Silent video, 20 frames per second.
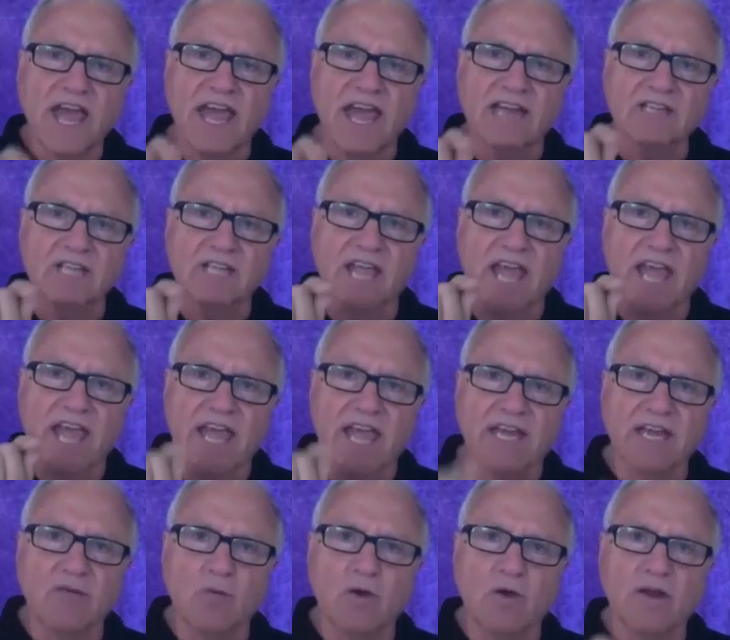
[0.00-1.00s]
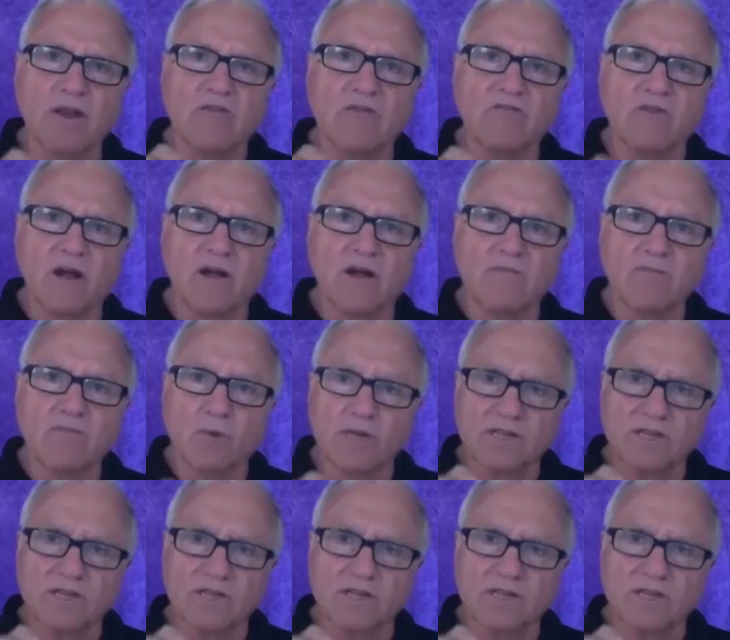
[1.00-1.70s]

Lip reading: and to anyone involved.